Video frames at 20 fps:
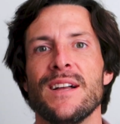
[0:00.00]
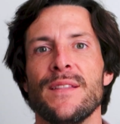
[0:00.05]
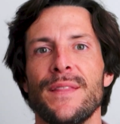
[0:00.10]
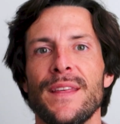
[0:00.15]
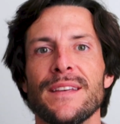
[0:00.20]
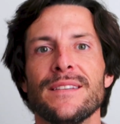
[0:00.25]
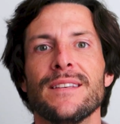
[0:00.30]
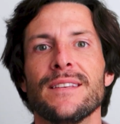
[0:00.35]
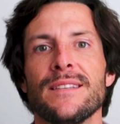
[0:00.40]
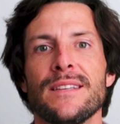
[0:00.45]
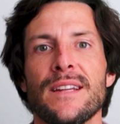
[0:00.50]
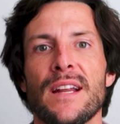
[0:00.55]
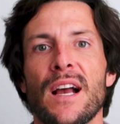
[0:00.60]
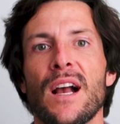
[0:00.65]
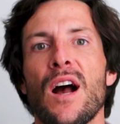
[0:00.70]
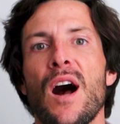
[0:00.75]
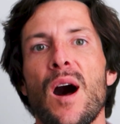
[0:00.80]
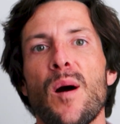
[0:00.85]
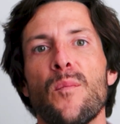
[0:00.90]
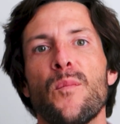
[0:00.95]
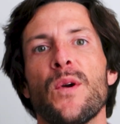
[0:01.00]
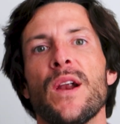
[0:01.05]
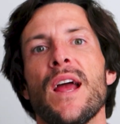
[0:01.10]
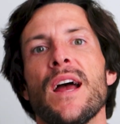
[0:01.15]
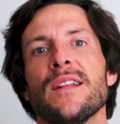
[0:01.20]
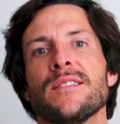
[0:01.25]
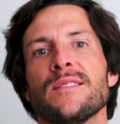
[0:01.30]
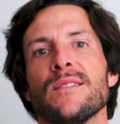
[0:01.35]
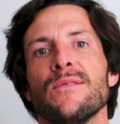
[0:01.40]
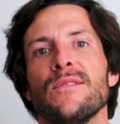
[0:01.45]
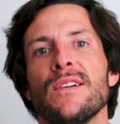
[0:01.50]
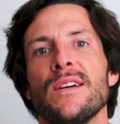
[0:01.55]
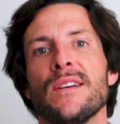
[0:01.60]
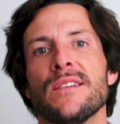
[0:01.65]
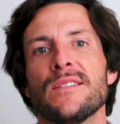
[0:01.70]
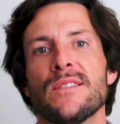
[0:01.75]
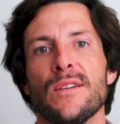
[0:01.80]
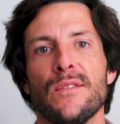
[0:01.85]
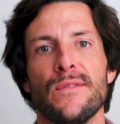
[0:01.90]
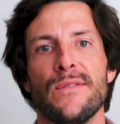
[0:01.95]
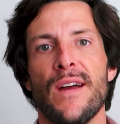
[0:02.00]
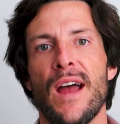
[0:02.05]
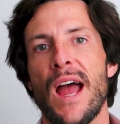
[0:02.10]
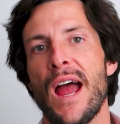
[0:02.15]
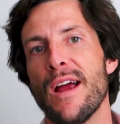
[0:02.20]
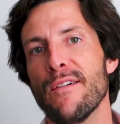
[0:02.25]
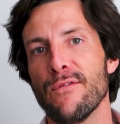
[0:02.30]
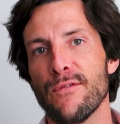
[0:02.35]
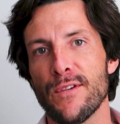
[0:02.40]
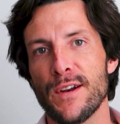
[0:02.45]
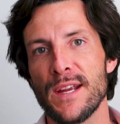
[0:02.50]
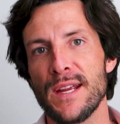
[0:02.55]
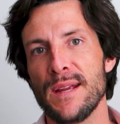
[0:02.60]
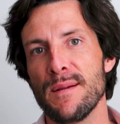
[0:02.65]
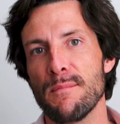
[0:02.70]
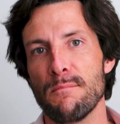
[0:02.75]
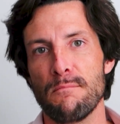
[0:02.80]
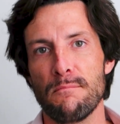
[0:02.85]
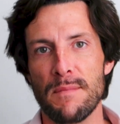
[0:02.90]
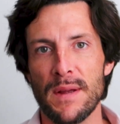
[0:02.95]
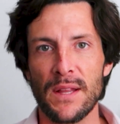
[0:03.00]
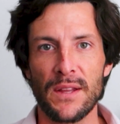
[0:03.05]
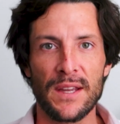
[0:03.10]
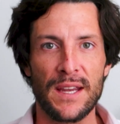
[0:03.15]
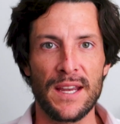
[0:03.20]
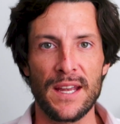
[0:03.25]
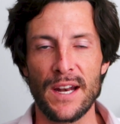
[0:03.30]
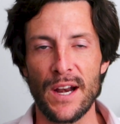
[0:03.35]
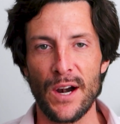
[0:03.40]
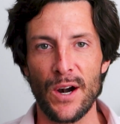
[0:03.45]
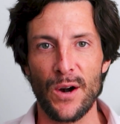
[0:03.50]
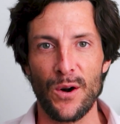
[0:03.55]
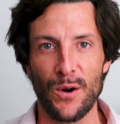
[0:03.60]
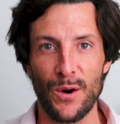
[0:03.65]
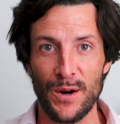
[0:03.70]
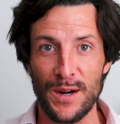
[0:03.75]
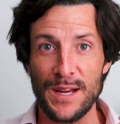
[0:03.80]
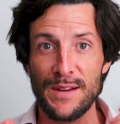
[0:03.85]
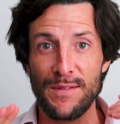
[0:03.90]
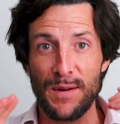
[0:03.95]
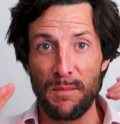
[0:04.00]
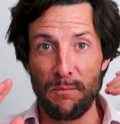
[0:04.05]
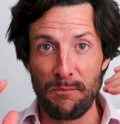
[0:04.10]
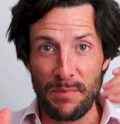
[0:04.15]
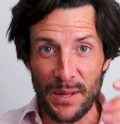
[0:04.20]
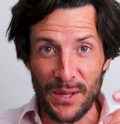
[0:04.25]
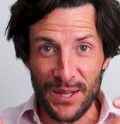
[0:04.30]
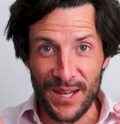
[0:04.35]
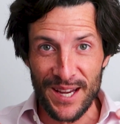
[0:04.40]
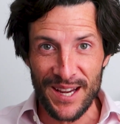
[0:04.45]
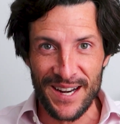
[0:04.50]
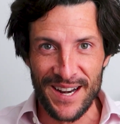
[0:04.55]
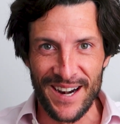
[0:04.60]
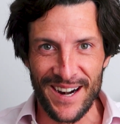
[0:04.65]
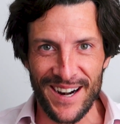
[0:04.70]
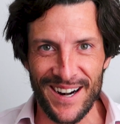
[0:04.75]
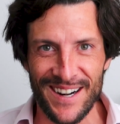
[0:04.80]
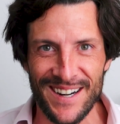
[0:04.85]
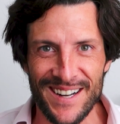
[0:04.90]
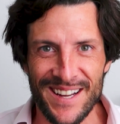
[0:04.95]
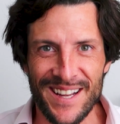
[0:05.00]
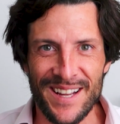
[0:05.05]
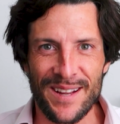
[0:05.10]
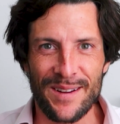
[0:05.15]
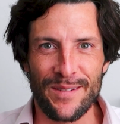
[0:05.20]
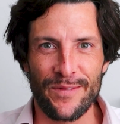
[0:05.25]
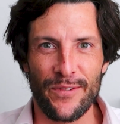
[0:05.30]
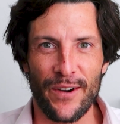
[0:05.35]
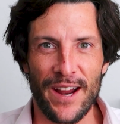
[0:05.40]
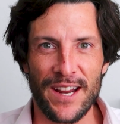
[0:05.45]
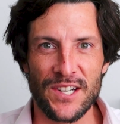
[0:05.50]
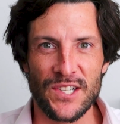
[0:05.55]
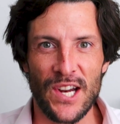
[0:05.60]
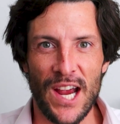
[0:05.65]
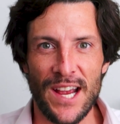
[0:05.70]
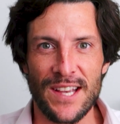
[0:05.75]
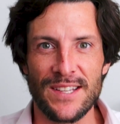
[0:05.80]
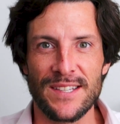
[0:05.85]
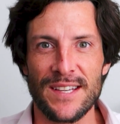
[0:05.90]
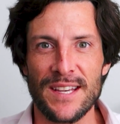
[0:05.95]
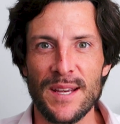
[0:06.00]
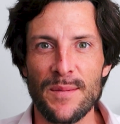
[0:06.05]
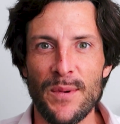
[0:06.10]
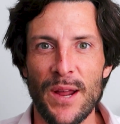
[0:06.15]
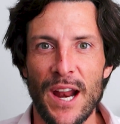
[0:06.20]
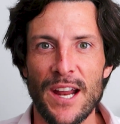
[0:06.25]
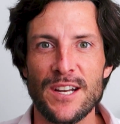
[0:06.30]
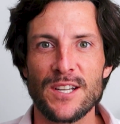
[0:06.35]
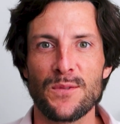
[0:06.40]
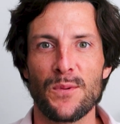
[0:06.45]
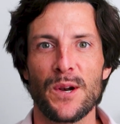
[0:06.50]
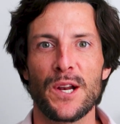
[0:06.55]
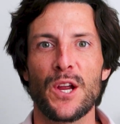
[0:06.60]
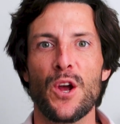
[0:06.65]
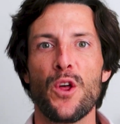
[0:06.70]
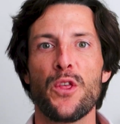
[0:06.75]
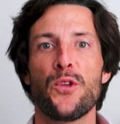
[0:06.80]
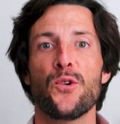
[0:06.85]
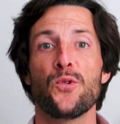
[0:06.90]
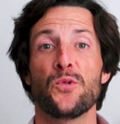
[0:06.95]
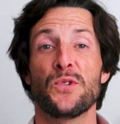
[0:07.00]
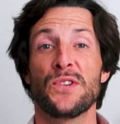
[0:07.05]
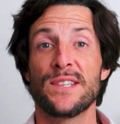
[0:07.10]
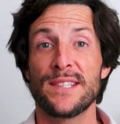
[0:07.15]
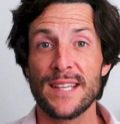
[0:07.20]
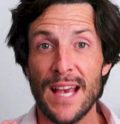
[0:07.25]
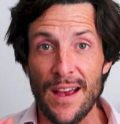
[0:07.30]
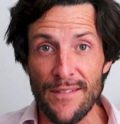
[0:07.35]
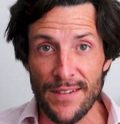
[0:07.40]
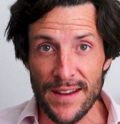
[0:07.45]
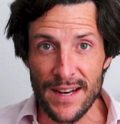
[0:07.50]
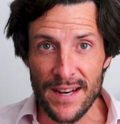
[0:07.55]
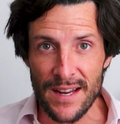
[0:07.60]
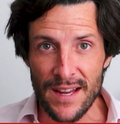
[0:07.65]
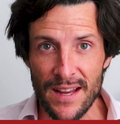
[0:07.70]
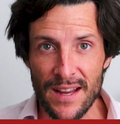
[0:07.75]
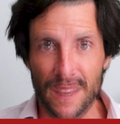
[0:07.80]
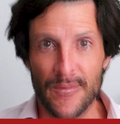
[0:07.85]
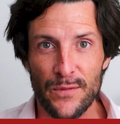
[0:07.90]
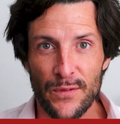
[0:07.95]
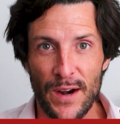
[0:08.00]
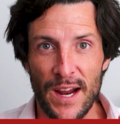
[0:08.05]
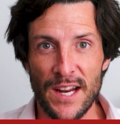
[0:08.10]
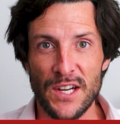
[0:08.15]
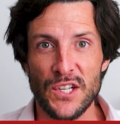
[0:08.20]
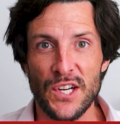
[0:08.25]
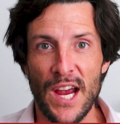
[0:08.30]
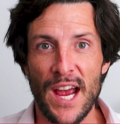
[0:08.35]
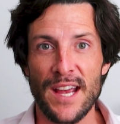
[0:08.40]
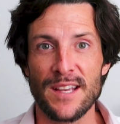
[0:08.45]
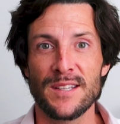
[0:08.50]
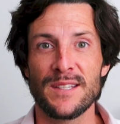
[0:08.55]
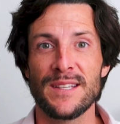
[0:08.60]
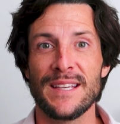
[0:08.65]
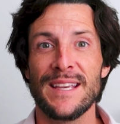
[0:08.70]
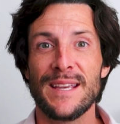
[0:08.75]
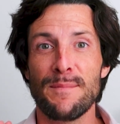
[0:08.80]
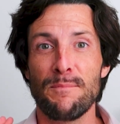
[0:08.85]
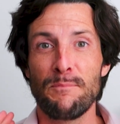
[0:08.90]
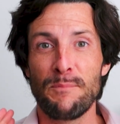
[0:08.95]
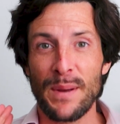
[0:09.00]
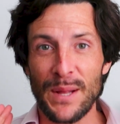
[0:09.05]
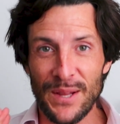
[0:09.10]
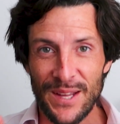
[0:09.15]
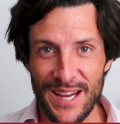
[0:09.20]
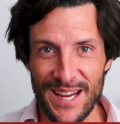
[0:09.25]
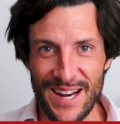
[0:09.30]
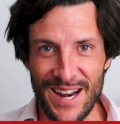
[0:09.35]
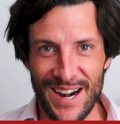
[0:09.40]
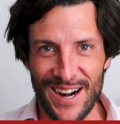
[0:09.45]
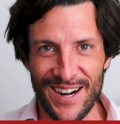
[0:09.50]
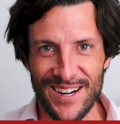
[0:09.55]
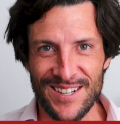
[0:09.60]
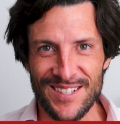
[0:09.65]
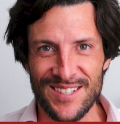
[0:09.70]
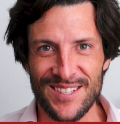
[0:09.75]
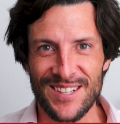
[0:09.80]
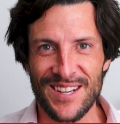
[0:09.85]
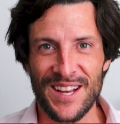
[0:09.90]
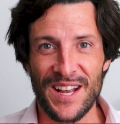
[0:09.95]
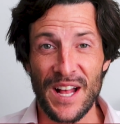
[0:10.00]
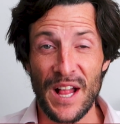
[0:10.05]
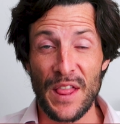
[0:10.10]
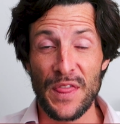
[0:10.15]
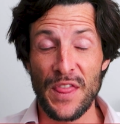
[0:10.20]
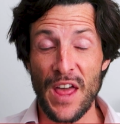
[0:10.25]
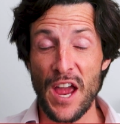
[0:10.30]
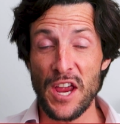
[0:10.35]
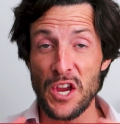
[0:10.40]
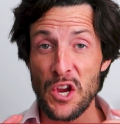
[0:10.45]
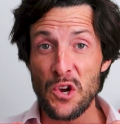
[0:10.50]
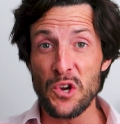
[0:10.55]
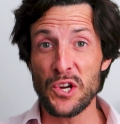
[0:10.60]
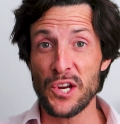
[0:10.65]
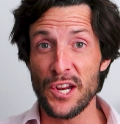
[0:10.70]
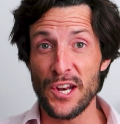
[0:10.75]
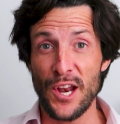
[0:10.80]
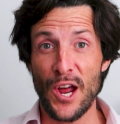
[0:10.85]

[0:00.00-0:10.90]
this isn't a comprehensive list of every millionaire or even billionaire franchisee, but I just want to go through seven franchisee billionaires that you should